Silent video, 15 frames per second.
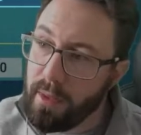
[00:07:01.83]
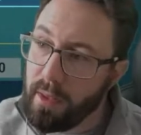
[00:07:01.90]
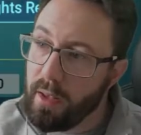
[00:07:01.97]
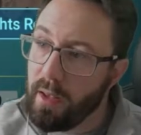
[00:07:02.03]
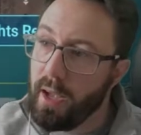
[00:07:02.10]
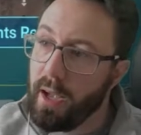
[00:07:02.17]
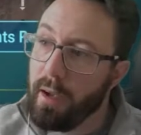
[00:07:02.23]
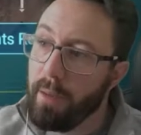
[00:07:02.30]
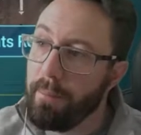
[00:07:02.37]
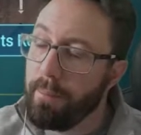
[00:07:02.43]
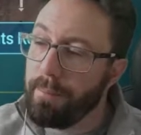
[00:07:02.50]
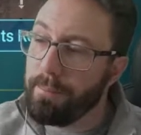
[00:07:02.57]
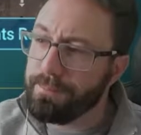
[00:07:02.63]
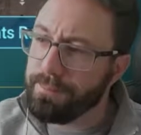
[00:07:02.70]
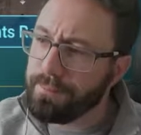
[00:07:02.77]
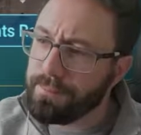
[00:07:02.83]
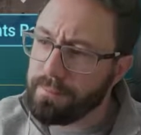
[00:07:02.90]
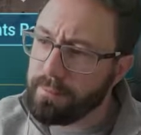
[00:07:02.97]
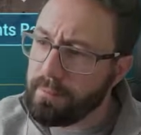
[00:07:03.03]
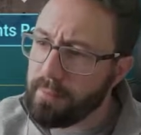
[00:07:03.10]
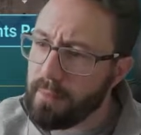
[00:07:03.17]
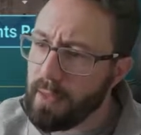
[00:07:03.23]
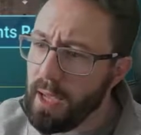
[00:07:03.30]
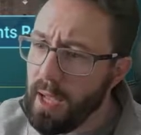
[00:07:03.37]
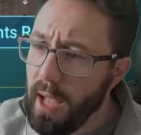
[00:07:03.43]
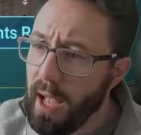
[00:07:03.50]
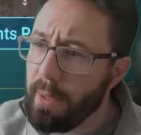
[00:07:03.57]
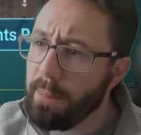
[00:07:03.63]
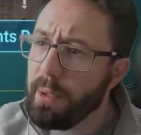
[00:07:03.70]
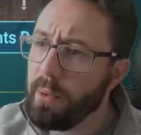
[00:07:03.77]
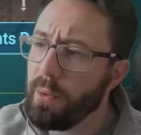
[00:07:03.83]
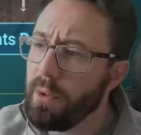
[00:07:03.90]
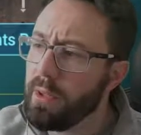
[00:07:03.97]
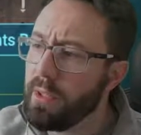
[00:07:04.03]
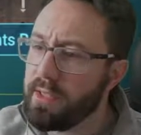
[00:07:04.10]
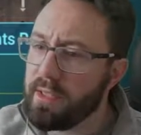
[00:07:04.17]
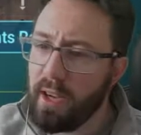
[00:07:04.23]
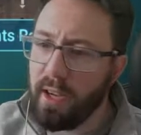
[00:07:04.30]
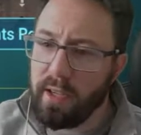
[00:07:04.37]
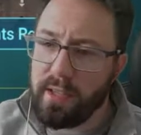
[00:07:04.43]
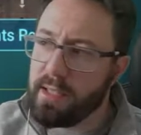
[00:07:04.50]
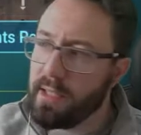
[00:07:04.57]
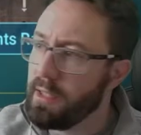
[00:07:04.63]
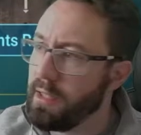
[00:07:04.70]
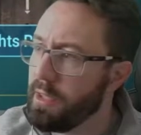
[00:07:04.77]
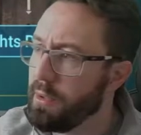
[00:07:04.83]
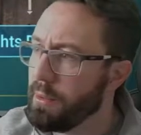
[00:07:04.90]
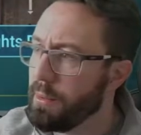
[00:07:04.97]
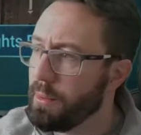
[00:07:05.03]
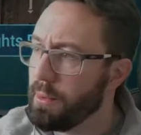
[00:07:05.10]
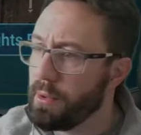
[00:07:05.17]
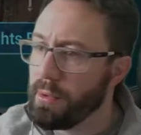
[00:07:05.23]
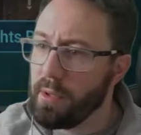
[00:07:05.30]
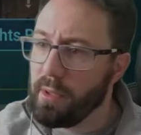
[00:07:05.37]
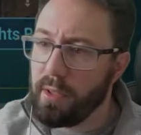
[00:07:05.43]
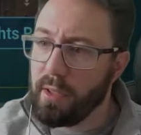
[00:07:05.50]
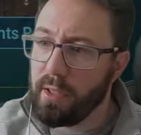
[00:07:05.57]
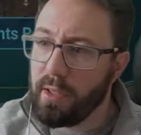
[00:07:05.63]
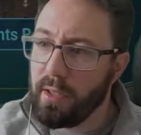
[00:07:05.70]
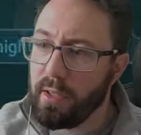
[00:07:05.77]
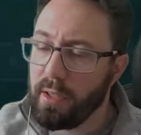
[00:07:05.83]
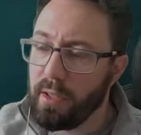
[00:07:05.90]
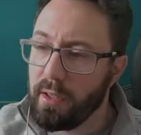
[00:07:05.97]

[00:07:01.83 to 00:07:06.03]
Epic wise, I tell you who I would quite like.